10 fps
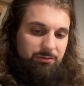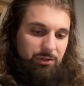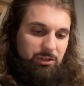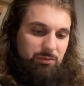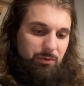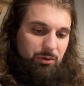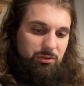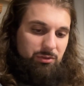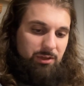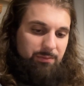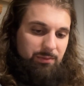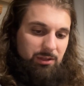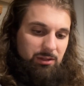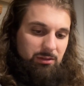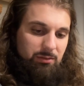for he spoke to them
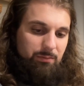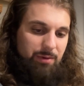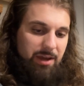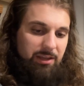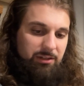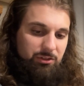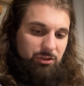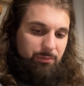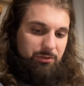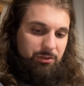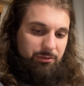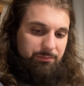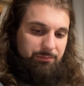in, by an interpreter.